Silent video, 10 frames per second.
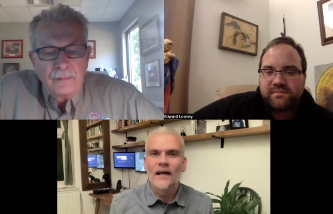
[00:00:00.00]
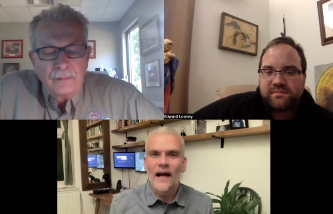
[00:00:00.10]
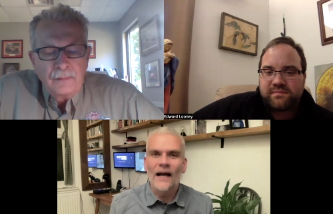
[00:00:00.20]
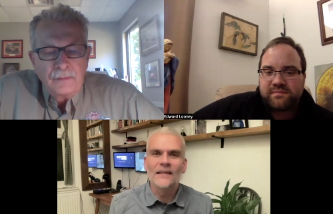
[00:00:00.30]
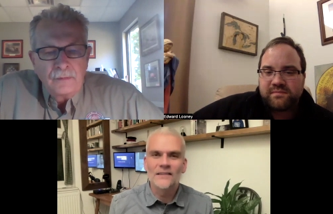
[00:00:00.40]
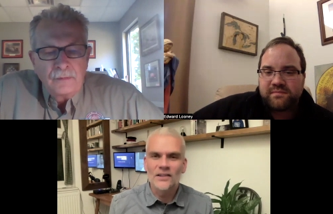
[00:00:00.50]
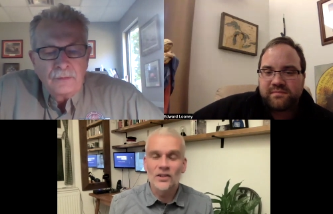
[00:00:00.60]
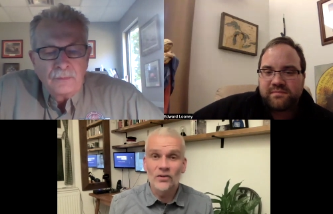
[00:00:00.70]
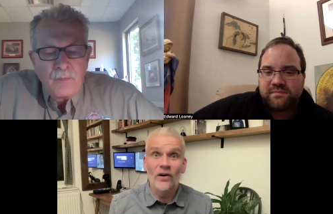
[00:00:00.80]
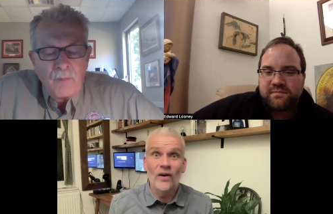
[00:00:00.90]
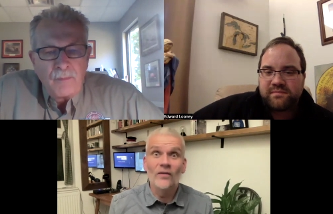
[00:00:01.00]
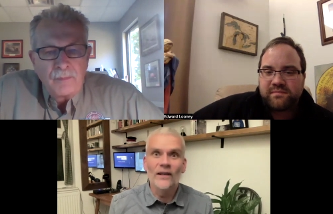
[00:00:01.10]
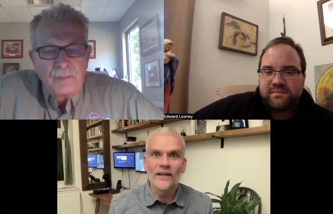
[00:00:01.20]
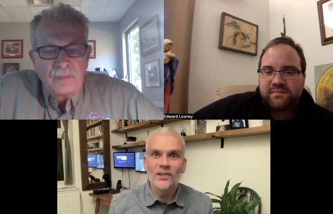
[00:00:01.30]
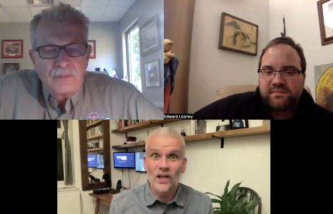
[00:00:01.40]
Speaker 1: as your
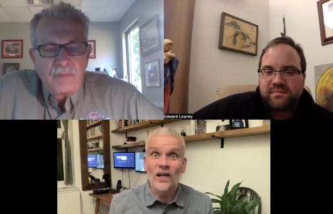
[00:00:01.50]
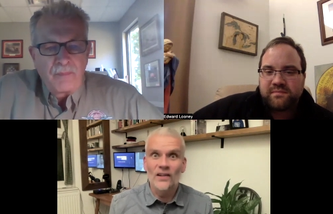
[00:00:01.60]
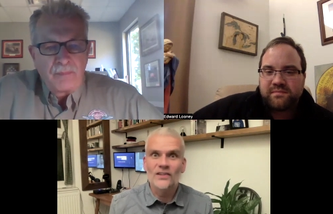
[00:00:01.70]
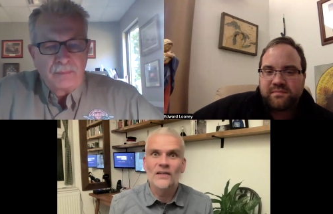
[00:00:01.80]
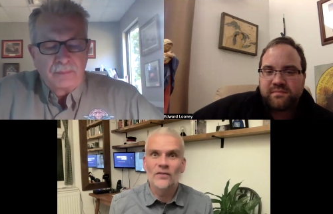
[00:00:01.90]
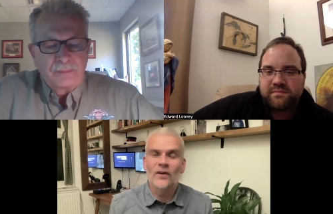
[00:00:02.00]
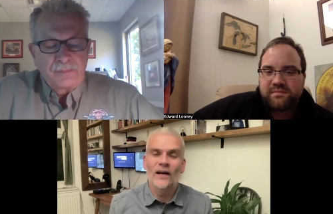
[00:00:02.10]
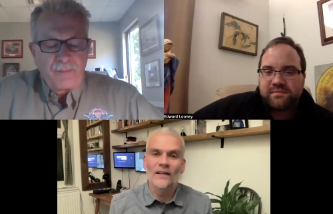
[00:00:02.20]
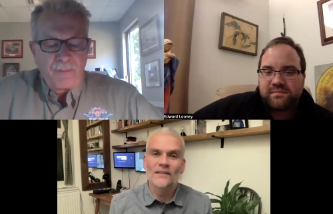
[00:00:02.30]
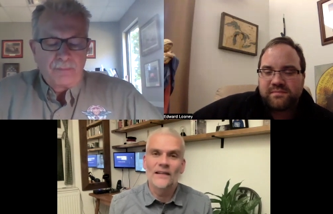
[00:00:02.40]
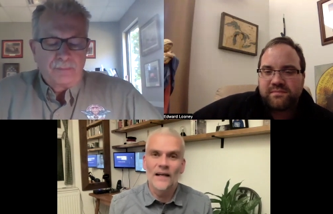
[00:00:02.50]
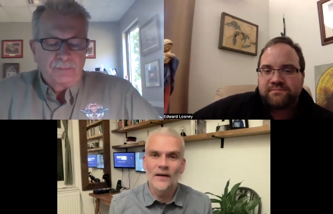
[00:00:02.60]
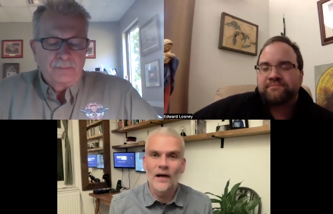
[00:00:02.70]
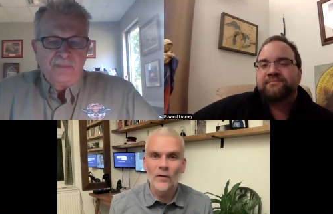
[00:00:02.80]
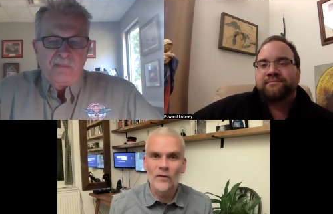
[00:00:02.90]
only chance if you had uh,
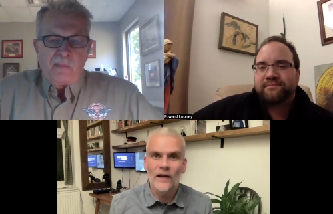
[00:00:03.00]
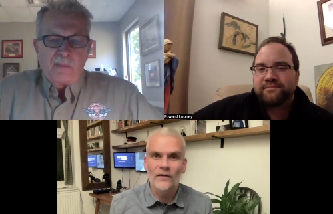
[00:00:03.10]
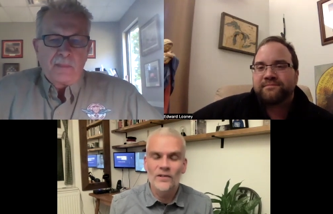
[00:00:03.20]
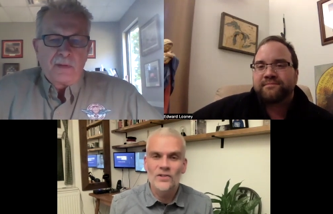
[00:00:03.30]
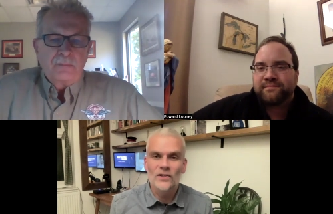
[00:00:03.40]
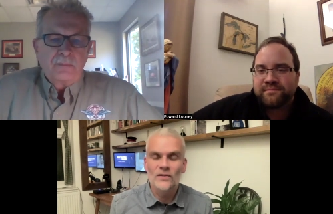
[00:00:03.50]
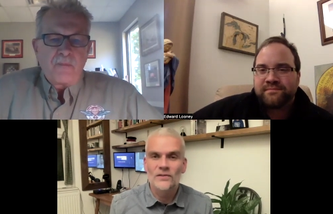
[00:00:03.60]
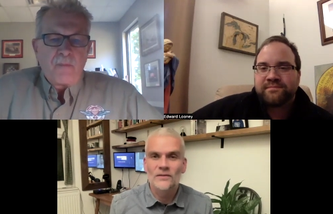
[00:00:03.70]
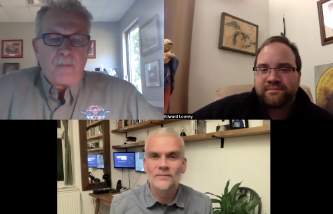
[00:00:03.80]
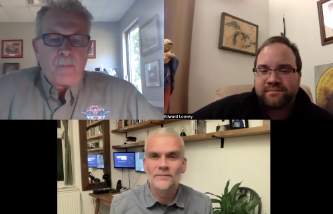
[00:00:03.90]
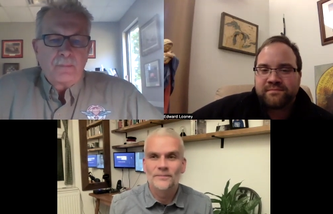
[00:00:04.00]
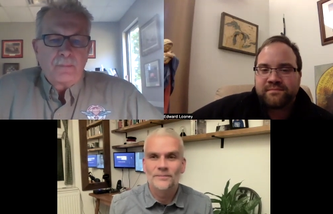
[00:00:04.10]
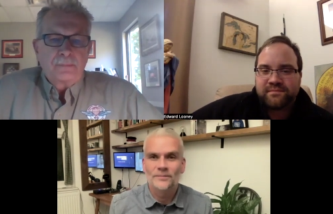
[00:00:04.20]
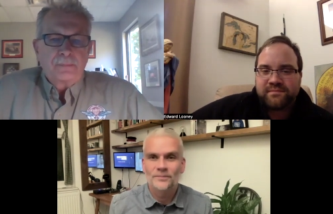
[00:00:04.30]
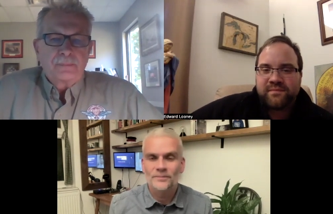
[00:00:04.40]
healthcare issues.
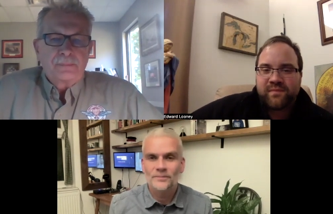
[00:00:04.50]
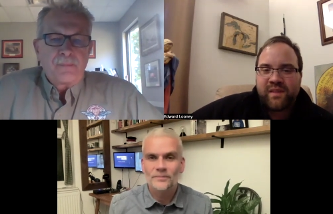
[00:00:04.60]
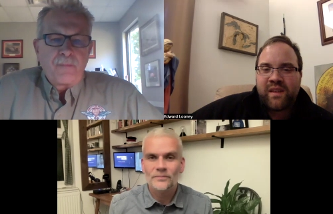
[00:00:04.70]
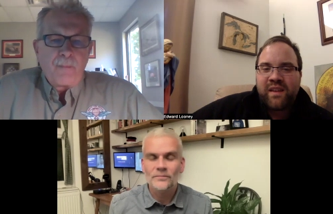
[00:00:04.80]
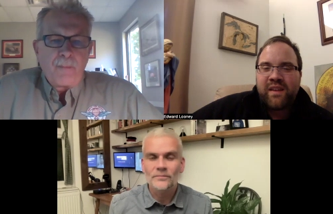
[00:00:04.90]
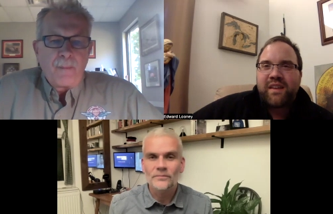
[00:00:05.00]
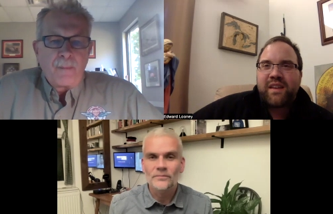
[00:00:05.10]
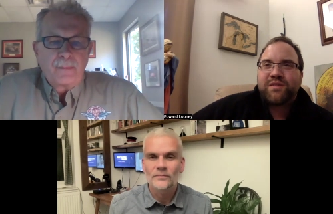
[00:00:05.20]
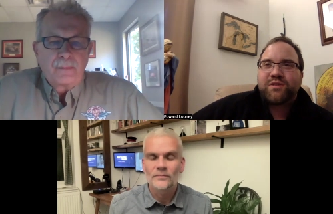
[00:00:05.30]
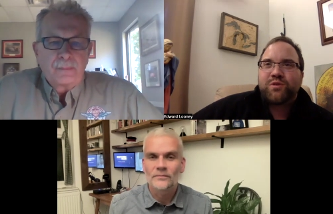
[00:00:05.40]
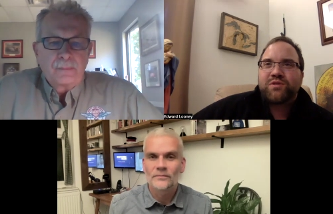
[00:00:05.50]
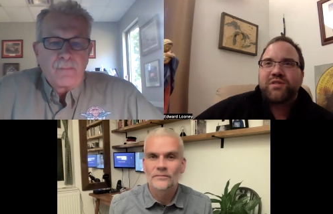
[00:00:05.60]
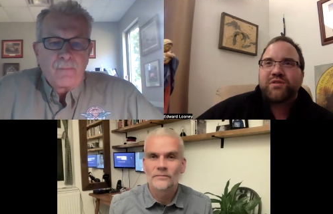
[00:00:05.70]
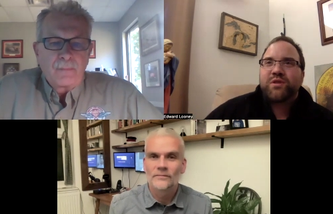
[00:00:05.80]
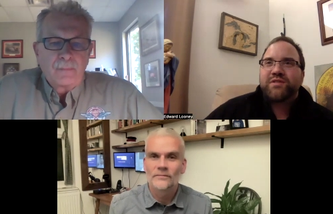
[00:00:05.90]
Speaker 2: Yeah, so it's
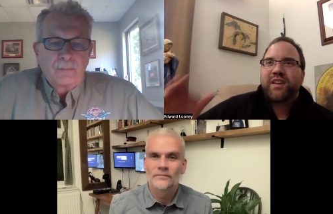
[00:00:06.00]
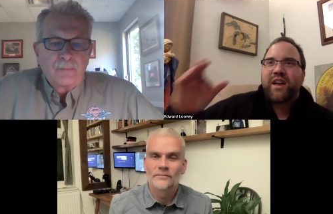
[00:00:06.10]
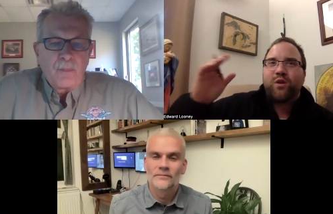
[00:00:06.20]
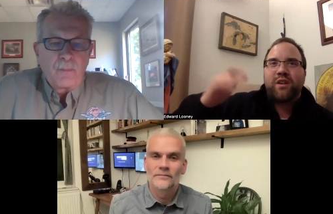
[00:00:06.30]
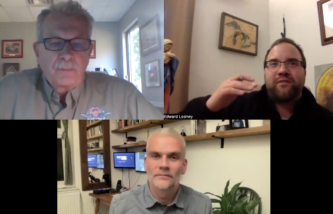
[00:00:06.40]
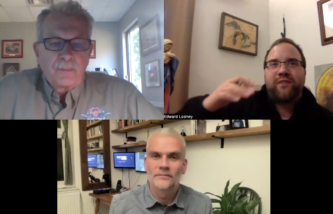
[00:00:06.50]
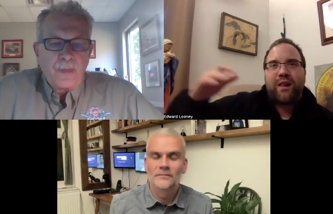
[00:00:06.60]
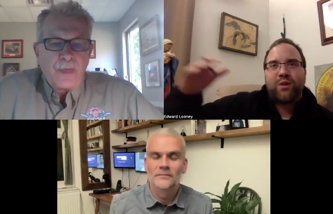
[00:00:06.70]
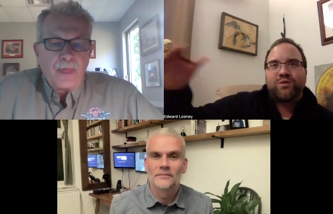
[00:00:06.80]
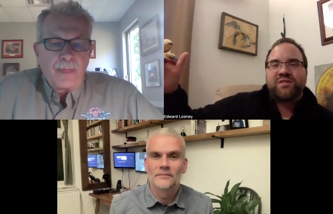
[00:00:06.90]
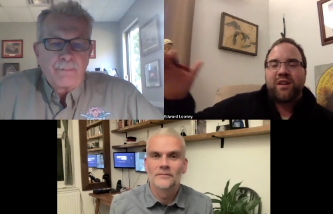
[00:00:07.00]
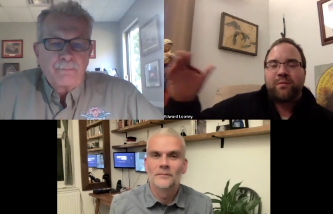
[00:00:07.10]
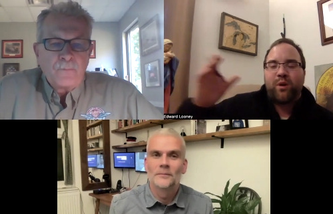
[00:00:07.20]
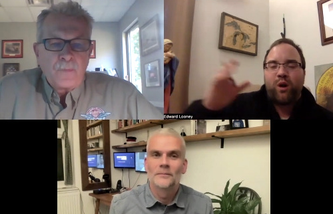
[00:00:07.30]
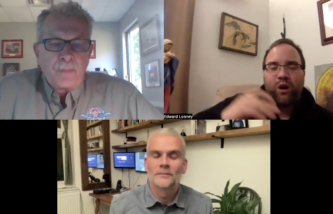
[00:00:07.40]
interesting how that follows
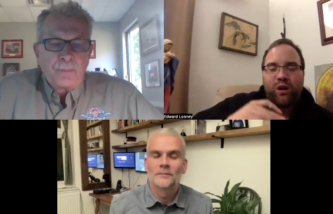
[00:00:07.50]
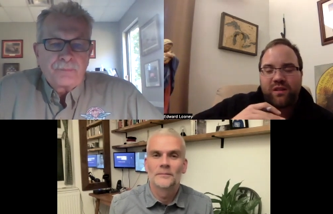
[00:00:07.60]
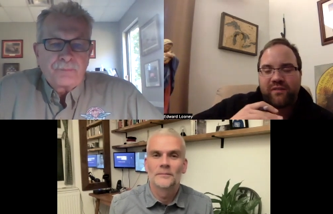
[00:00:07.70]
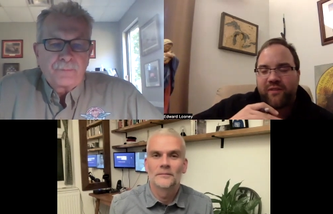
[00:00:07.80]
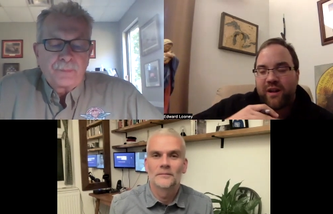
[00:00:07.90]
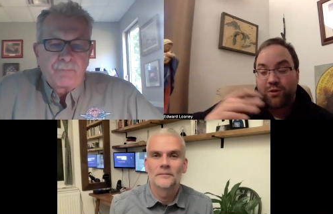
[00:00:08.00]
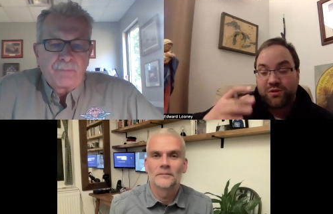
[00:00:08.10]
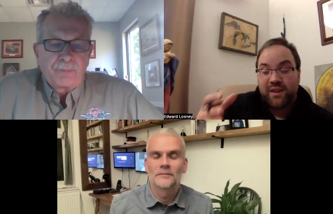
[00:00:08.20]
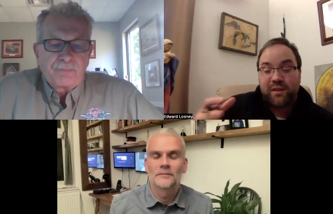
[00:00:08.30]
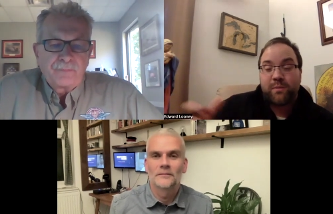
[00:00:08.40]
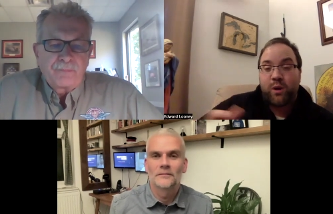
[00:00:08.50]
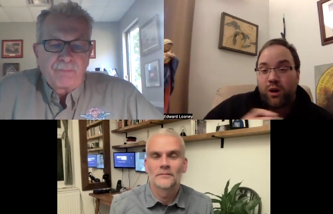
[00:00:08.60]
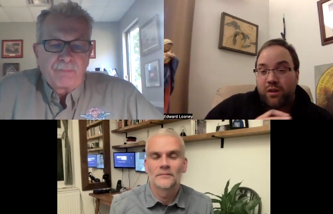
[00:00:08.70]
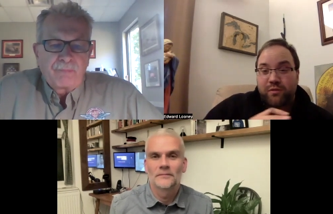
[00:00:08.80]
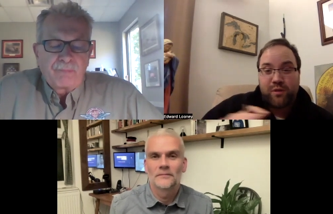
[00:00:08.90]
them all follows him
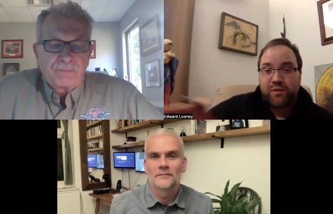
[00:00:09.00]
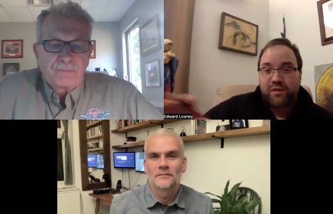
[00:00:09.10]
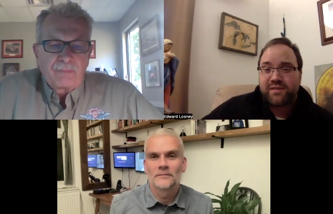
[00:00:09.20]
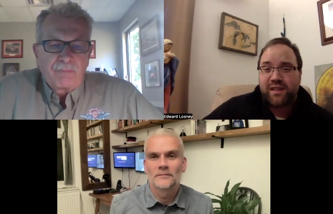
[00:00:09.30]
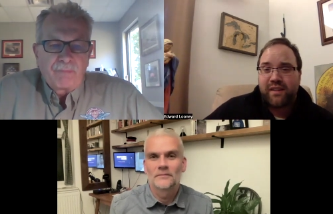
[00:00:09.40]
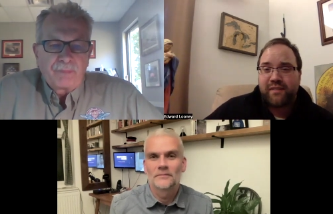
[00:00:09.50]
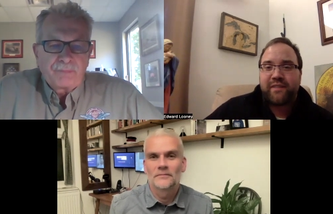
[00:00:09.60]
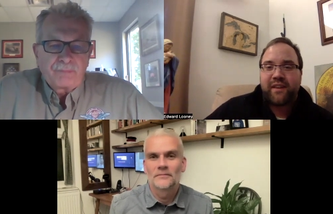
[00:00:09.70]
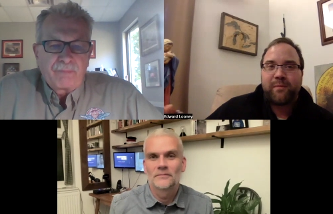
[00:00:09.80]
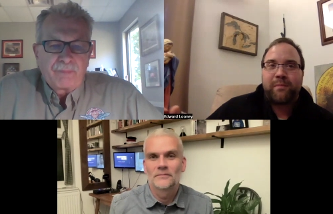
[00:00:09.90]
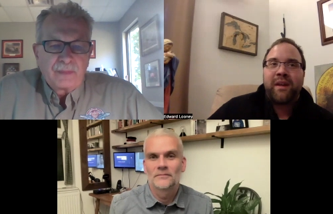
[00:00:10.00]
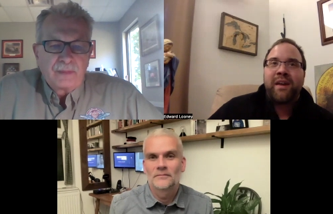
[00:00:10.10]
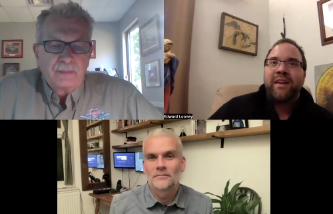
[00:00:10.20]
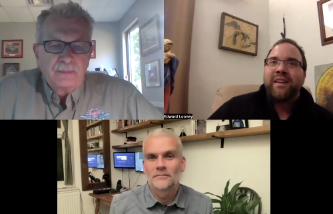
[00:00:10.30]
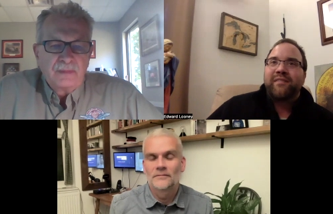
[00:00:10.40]
all throughout his life then
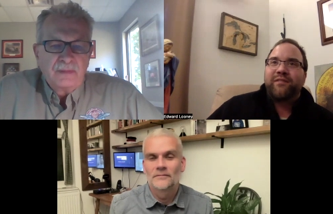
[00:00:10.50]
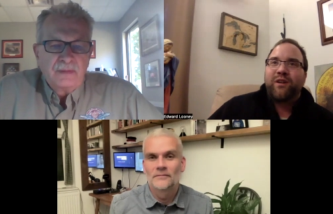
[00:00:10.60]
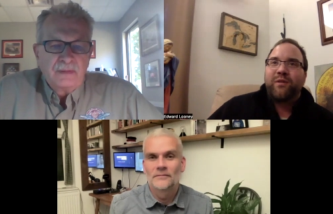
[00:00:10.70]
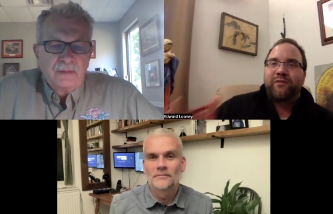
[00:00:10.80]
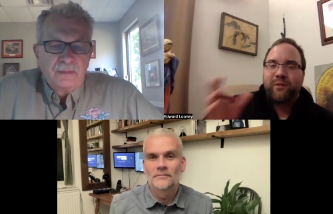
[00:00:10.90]
from